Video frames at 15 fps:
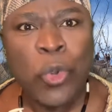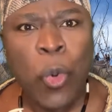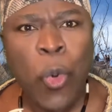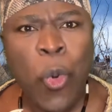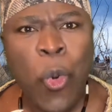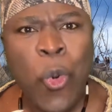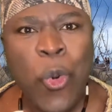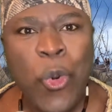
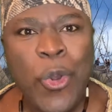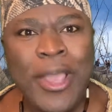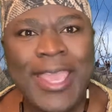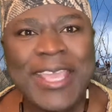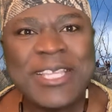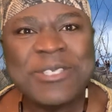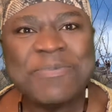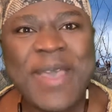Who
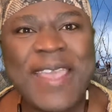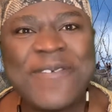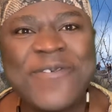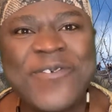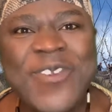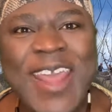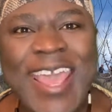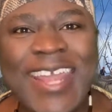is my
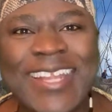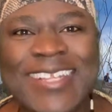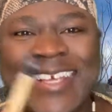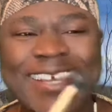friend?